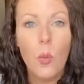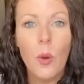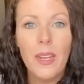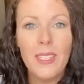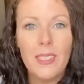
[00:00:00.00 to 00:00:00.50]

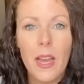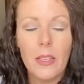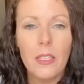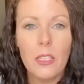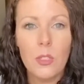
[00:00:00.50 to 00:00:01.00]
what
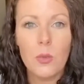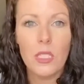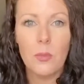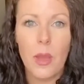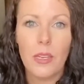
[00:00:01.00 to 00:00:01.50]
exactly does
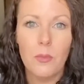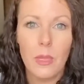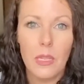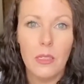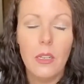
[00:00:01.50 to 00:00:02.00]
respect
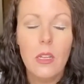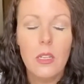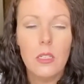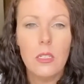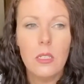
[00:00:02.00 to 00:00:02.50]
mean?
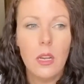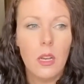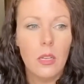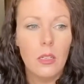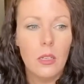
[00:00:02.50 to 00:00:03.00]

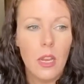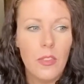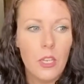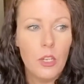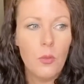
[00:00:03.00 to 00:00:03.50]
And
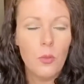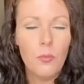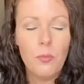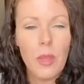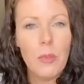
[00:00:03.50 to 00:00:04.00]
then you
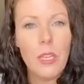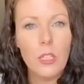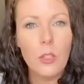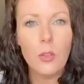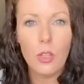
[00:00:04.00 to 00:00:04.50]
maybe
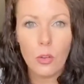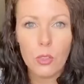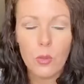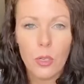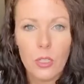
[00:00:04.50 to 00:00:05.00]
include
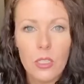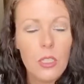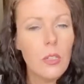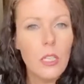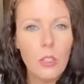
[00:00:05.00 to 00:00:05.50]
those words.
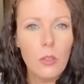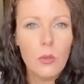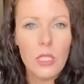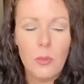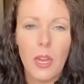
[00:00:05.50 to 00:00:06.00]
Still include
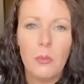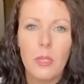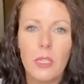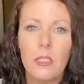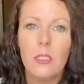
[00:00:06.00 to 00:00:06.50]
respect
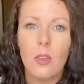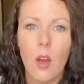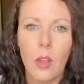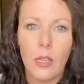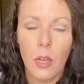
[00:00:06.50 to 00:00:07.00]
because it's
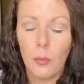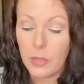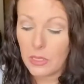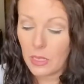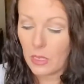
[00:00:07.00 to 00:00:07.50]
all
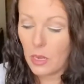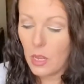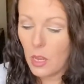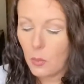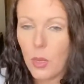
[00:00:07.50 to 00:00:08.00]
encompassing,
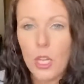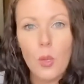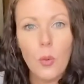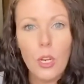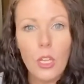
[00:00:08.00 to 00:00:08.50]
but
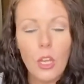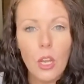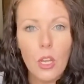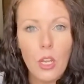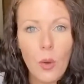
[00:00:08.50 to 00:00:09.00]
you want to
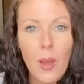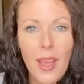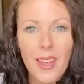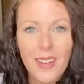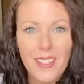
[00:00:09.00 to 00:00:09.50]
go
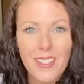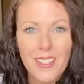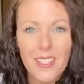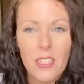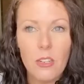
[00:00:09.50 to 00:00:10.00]
ahead and
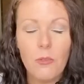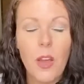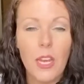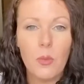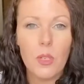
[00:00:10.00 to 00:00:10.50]
just
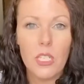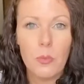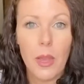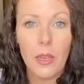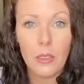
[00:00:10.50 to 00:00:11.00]
define
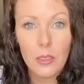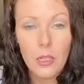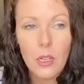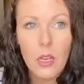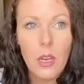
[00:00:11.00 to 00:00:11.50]
respect.
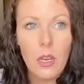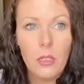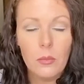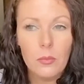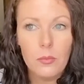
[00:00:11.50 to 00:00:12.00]

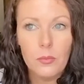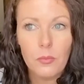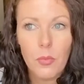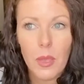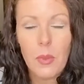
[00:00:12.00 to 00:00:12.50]

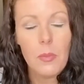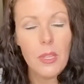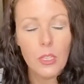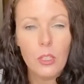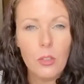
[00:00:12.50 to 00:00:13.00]
And
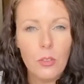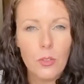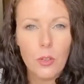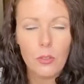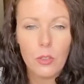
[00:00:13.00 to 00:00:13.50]
maybe include a
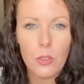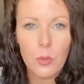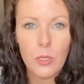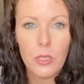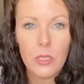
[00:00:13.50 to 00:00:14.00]
few of those
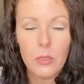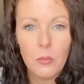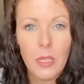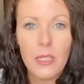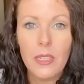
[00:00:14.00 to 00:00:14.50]
words,
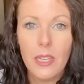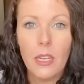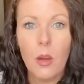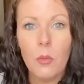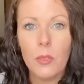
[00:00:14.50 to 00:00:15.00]
because I
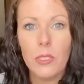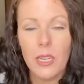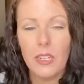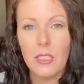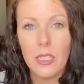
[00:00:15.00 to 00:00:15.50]
can almost
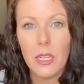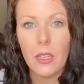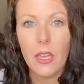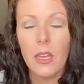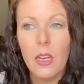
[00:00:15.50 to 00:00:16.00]
guarantee
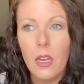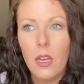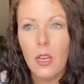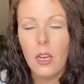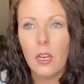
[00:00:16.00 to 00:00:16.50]
that
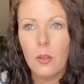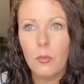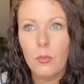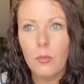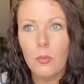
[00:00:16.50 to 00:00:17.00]

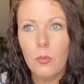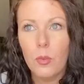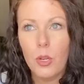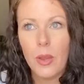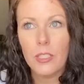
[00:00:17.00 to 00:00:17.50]

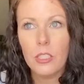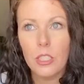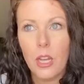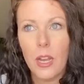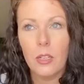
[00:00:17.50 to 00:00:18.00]
when you ask a
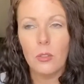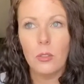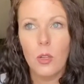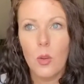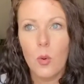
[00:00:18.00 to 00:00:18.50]

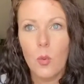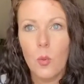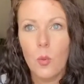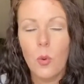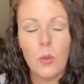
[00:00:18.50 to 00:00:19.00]
child
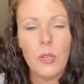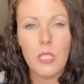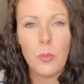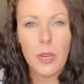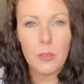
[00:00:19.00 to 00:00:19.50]
what
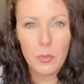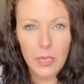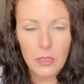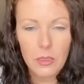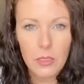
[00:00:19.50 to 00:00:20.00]
respect
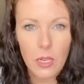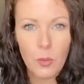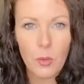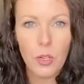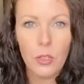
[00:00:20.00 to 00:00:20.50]
means to
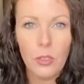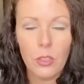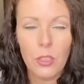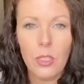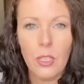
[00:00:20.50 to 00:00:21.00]
him or her,
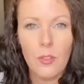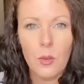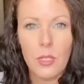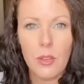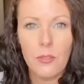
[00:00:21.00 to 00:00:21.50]
they're going to give
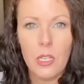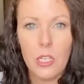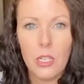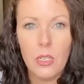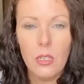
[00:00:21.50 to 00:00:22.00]
you a
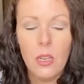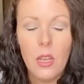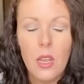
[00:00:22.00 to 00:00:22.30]
definition,